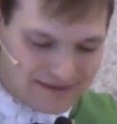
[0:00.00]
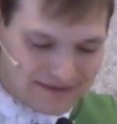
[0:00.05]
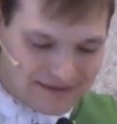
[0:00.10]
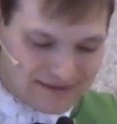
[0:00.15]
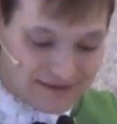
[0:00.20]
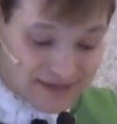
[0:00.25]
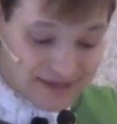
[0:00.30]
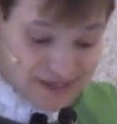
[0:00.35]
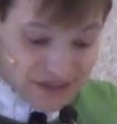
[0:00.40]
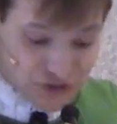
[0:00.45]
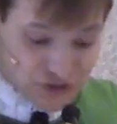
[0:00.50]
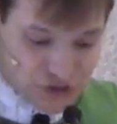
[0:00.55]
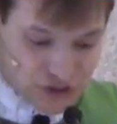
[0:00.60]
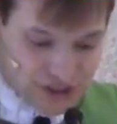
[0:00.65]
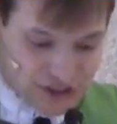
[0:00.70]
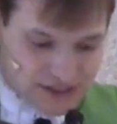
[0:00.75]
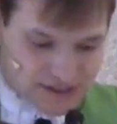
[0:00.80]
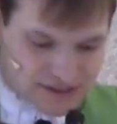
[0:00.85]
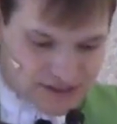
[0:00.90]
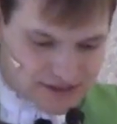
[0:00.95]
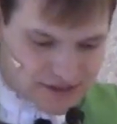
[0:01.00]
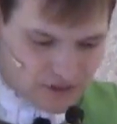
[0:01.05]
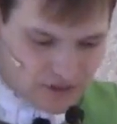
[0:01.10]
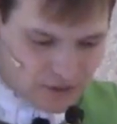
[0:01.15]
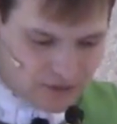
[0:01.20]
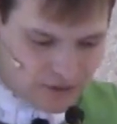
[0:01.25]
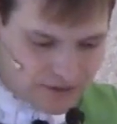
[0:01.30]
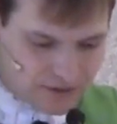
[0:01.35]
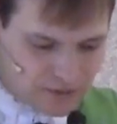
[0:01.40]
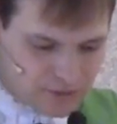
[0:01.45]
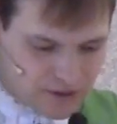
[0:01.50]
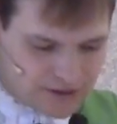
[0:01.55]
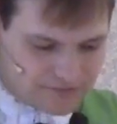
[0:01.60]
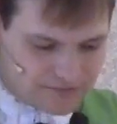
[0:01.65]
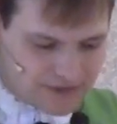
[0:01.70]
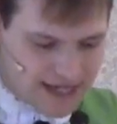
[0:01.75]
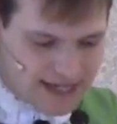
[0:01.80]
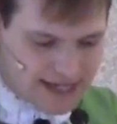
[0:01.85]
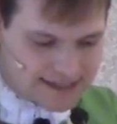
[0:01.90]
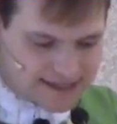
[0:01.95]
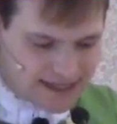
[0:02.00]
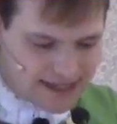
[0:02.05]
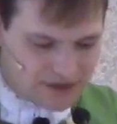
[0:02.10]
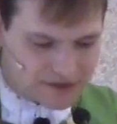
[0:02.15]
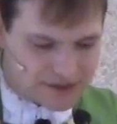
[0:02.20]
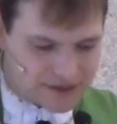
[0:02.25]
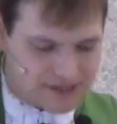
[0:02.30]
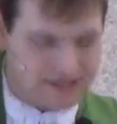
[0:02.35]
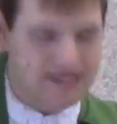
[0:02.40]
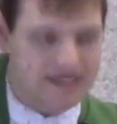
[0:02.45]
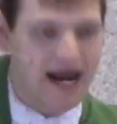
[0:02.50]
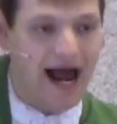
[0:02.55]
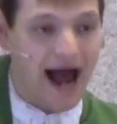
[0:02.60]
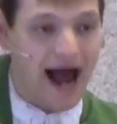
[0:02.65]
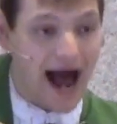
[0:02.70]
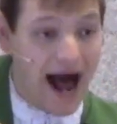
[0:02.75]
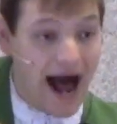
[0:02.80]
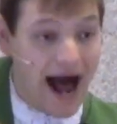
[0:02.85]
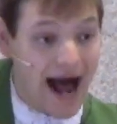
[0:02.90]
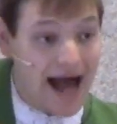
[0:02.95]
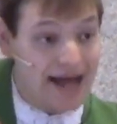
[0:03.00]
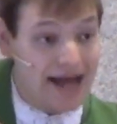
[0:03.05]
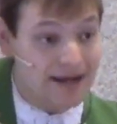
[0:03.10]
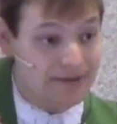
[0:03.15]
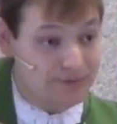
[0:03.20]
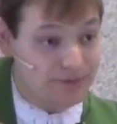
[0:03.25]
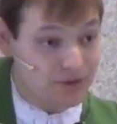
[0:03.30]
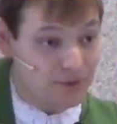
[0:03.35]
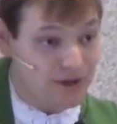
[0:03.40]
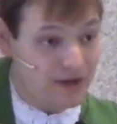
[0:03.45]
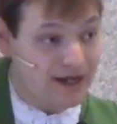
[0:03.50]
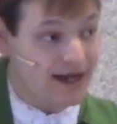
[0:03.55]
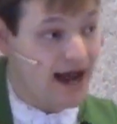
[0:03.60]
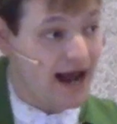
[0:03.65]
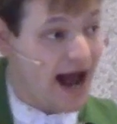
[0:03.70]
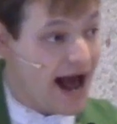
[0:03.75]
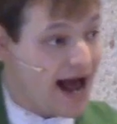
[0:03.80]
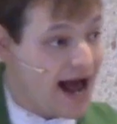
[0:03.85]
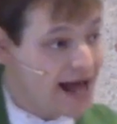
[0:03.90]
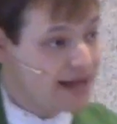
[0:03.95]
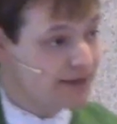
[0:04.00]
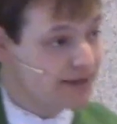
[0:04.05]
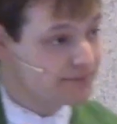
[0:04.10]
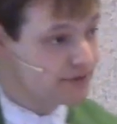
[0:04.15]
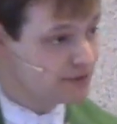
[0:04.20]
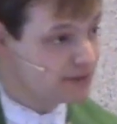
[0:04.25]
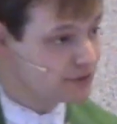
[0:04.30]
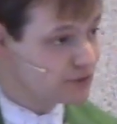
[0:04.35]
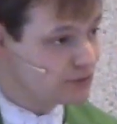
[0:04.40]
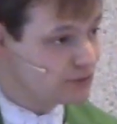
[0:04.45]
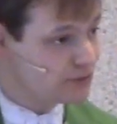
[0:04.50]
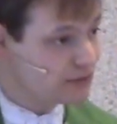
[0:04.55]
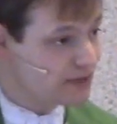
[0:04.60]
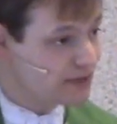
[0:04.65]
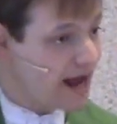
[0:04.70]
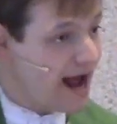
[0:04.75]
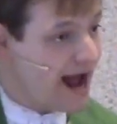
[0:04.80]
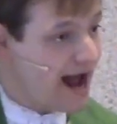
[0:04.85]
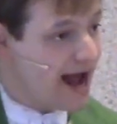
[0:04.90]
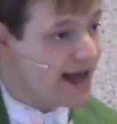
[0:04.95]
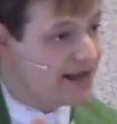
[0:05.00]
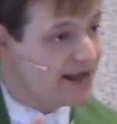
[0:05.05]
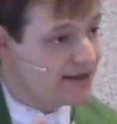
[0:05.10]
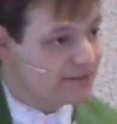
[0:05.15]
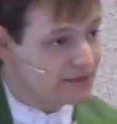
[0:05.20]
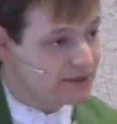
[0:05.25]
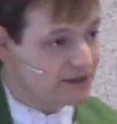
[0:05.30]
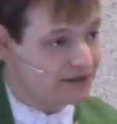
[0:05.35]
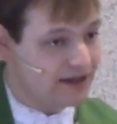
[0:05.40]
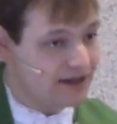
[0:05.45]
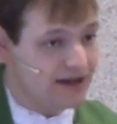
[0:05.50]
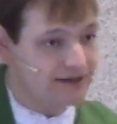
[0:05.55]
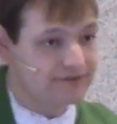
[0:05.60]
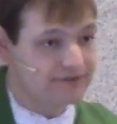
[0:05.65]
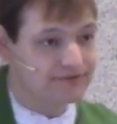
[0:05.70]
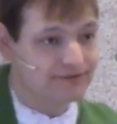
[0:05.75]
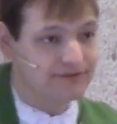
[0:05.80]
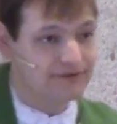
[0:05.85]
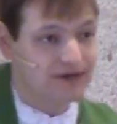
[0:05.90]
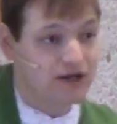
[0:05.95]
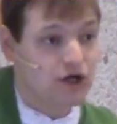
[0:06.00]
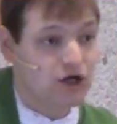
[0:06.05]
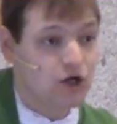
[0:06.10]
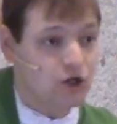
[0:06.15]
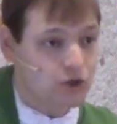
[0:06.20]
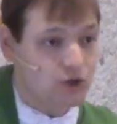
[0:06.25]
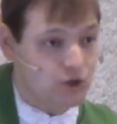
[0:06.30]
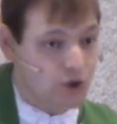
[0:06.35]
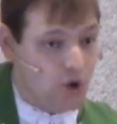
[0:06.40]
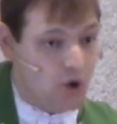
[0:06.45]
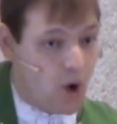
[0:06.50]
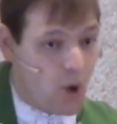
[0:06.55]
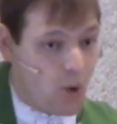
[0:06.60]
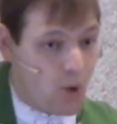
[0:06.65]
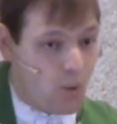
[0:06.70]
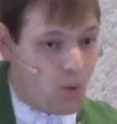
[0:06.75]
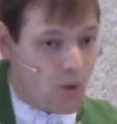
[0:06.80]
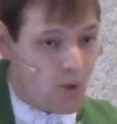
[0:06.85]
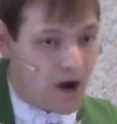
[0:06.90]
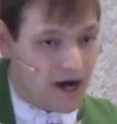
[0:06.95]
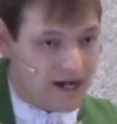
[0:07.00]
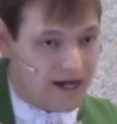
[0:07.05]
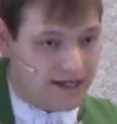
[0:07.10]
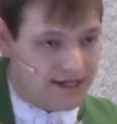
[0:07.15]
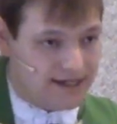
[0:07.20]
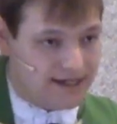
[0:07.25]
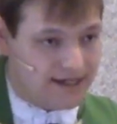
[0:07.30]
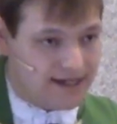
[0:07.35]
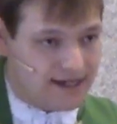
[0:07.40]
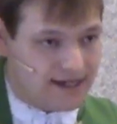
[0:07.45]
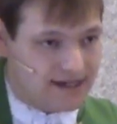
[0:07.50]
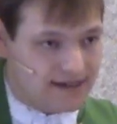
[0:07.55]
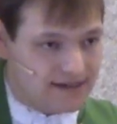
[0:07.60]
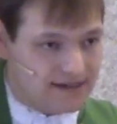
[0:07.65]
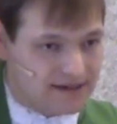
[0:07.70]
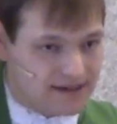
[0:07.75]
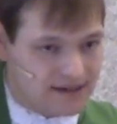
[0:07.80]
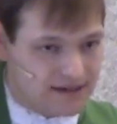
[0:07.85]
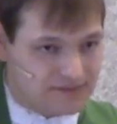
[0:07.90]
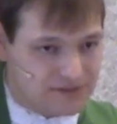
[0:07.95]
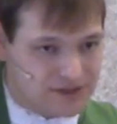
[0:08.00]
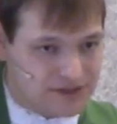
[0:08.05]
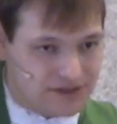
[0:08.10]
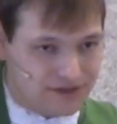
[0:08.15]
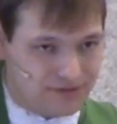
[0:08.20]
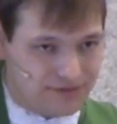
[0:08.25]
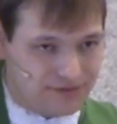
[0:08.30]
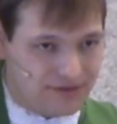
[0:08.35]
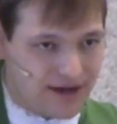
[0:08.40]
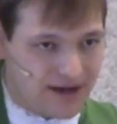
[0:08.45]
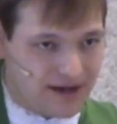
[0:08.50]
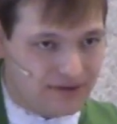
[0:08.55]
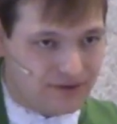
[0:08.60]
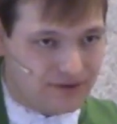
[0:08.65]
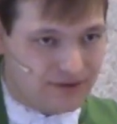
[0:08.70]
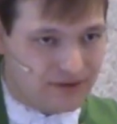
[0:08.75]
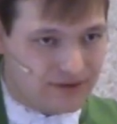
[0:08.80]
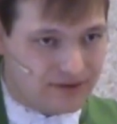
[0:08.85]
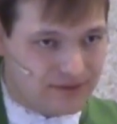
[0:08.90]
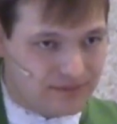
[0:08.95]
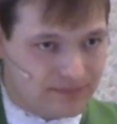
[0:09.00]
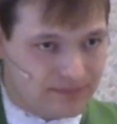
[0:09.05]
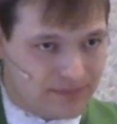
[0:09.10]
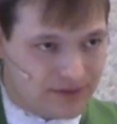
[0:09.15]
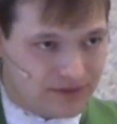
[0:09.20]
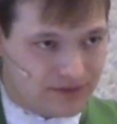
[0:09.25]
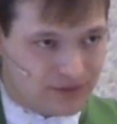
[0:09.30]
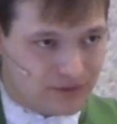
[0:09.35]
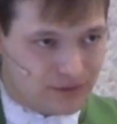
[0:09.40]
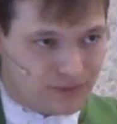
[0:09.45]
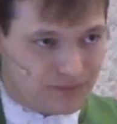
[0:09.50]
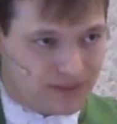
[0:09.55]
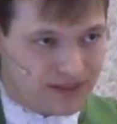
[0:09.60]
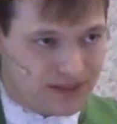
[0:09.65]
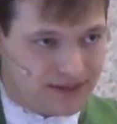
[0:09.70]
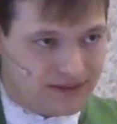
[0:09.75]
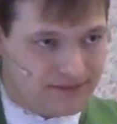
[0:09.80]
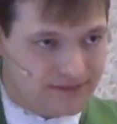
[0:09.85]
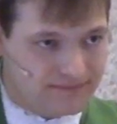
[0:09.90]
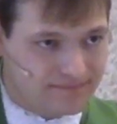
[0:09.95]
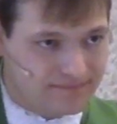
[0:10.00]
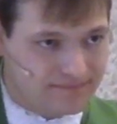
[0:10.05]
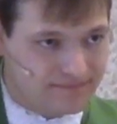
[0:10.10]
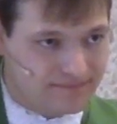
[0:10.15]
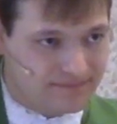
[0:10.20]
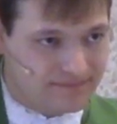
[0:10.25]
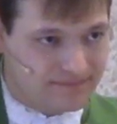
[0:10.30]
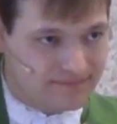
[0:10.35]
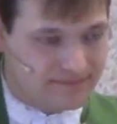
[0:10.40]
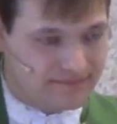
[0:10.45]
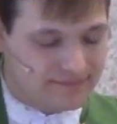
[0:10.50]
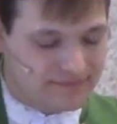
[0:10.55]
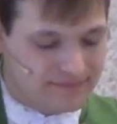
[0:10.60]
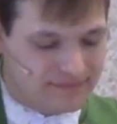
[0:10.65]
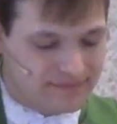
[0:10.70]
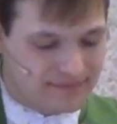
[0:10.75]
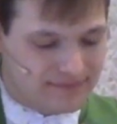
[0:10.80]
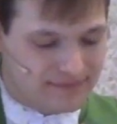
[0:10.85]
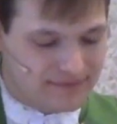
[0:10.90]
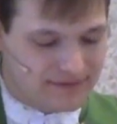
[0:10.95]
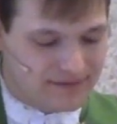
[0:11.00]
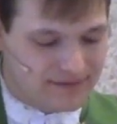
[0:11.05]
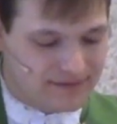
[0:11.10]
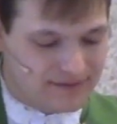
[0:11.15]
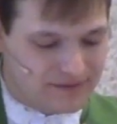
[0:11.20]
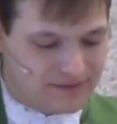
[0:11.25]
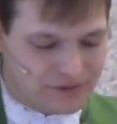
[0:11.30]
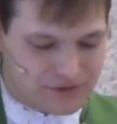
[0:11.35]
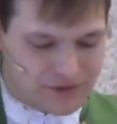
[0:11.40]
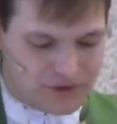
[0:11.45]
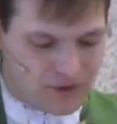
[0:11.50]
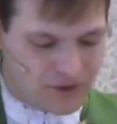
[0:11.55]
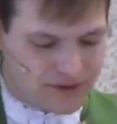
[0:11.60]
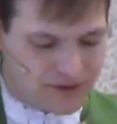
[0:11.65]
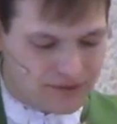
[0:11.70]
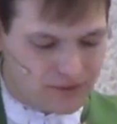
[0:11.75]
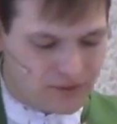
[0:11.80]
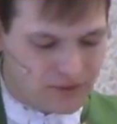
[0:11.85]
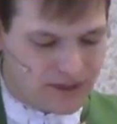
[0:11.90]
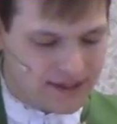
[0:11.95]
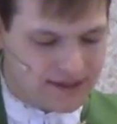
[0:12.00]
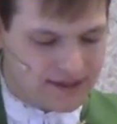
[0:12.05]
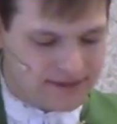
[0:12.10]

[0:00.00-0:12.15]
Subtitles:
This Jesus, the Holy One of God, tells us, I am the way, I am the truth, I am the life. No one comes to the Father but through me. There's no other way.